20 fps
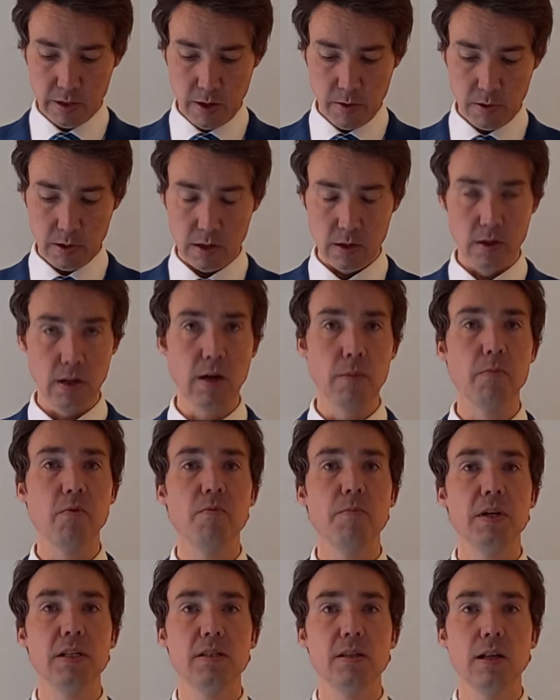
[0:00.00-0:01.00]
they're going to come
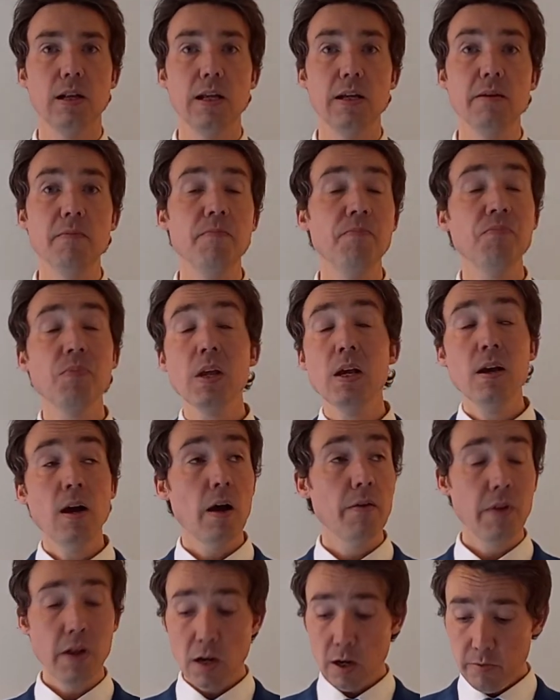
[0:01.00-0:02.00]
from Italy.
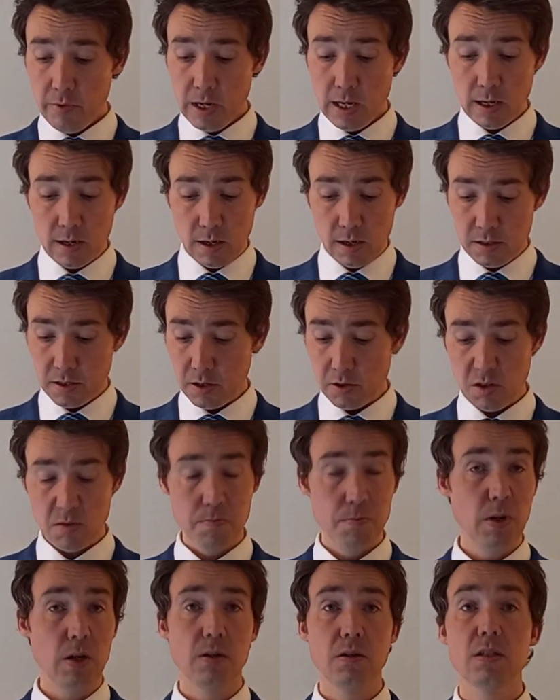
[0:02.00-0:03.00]
And then I realised I'll
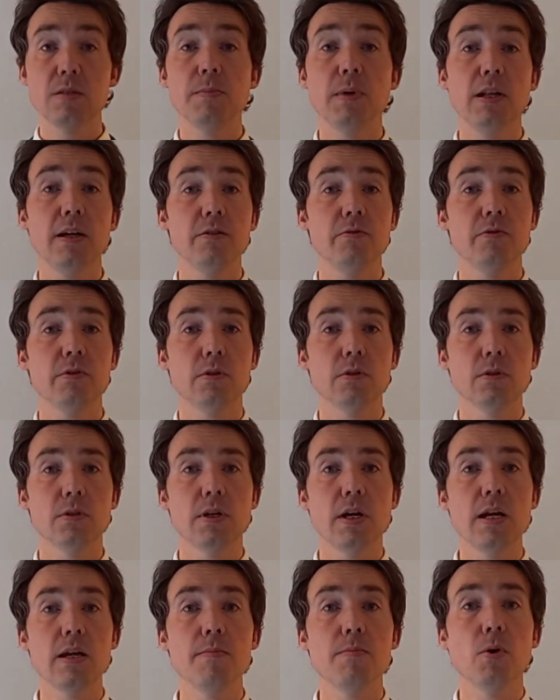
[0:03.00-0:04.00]
just bung some electrical
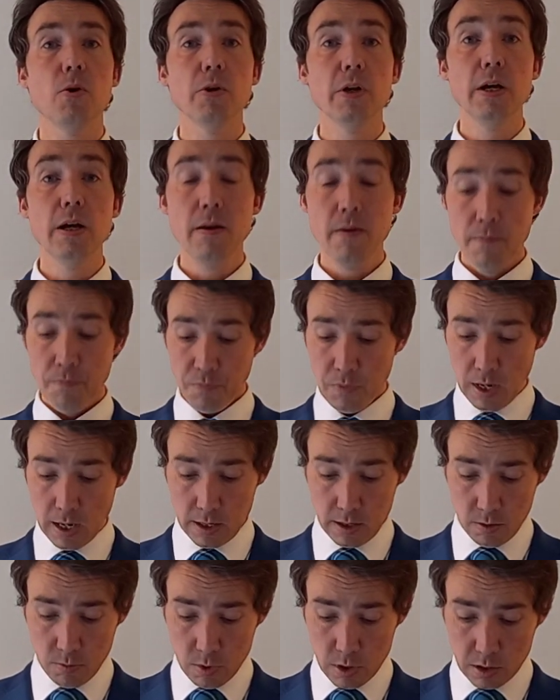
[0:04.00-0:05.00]
tape on it,
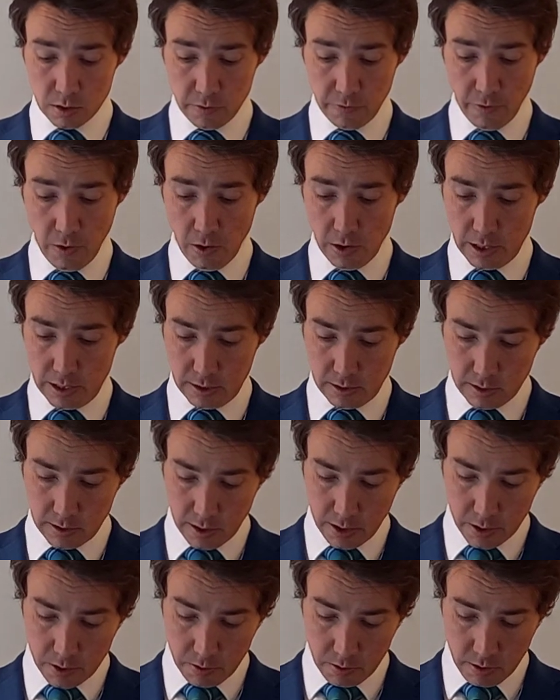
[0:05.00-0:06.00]
and it worked fine.
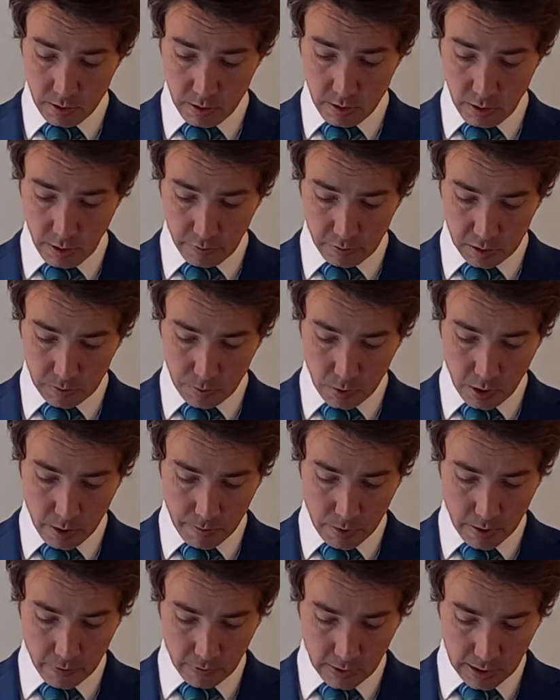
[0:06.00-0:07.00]
So I just put a
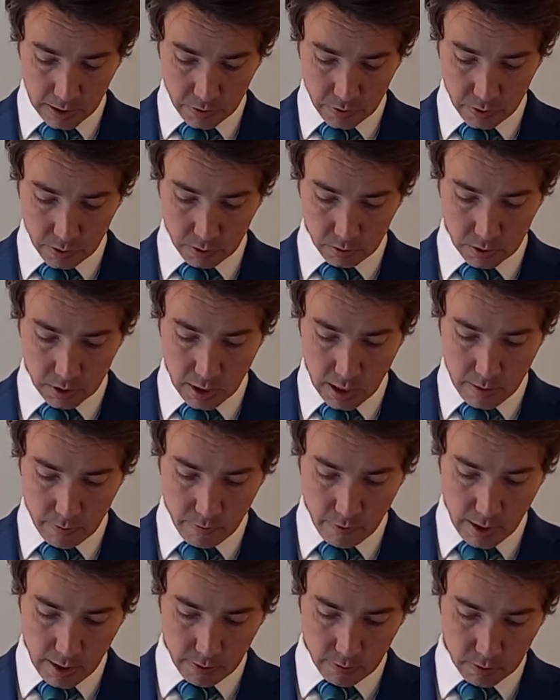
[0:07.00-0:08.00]
bit of electrical tape
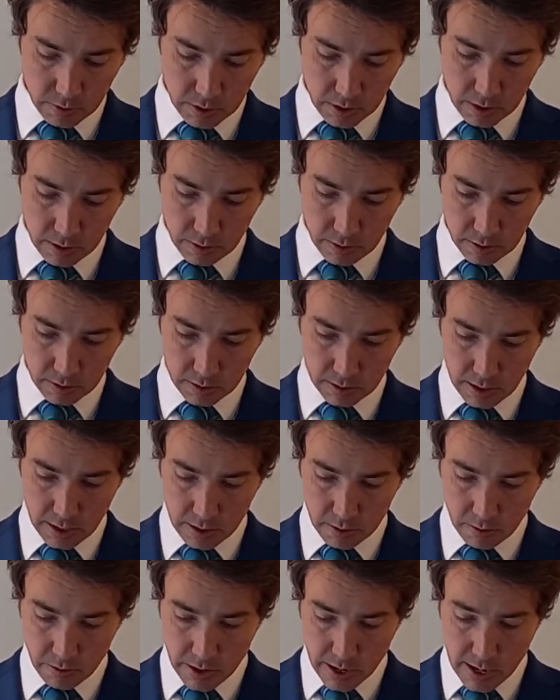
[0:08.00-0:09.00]
around the
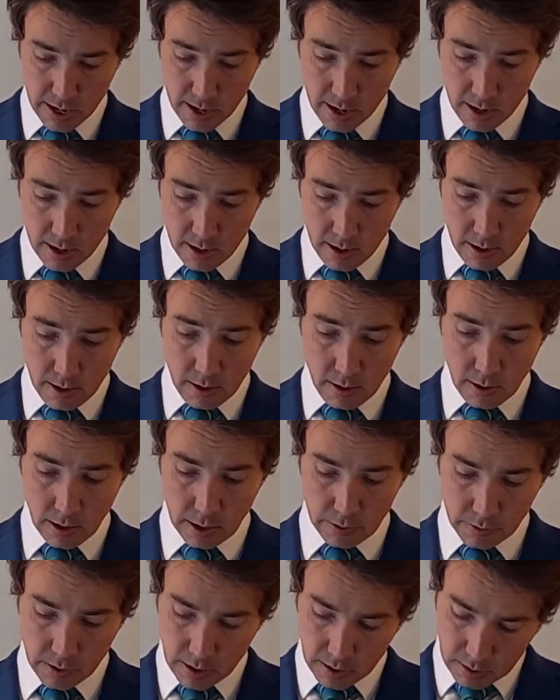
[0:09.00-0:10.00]
seal there,
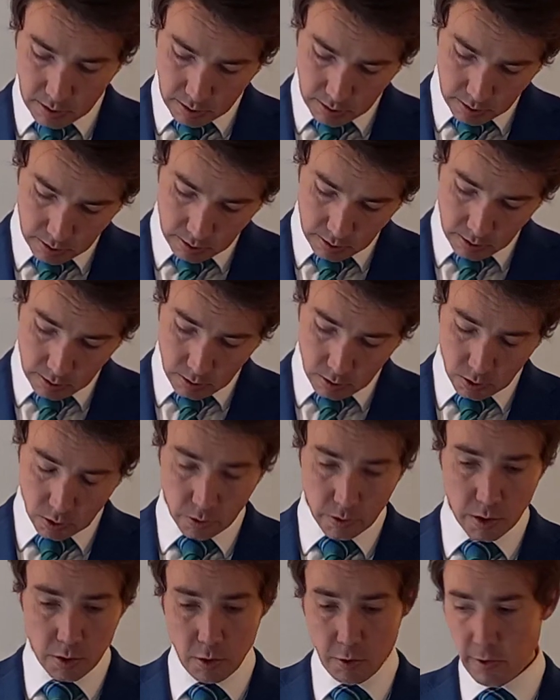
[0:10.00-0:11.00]
and that's got
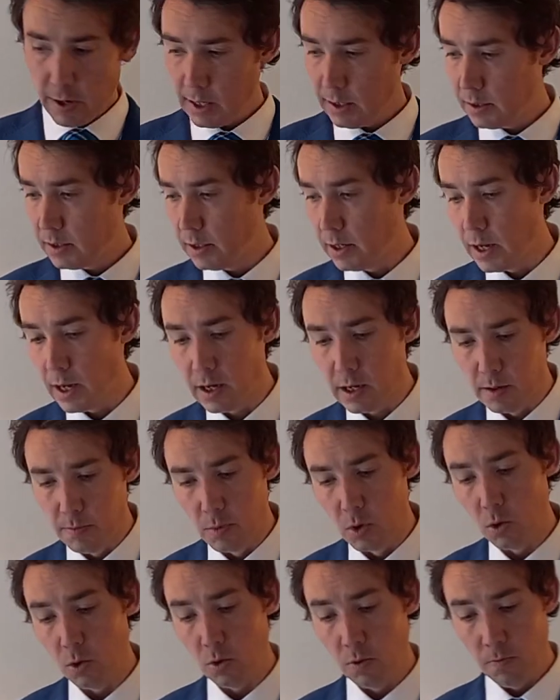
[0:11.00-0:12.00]
no cracks in it
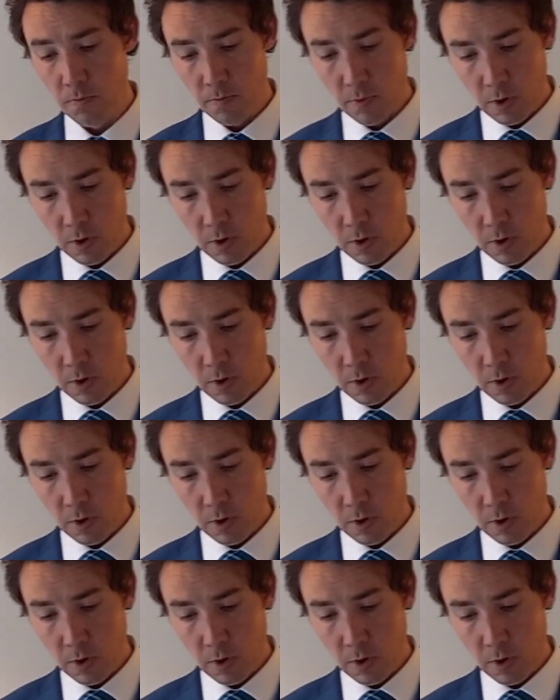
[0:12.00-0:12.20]
anymore.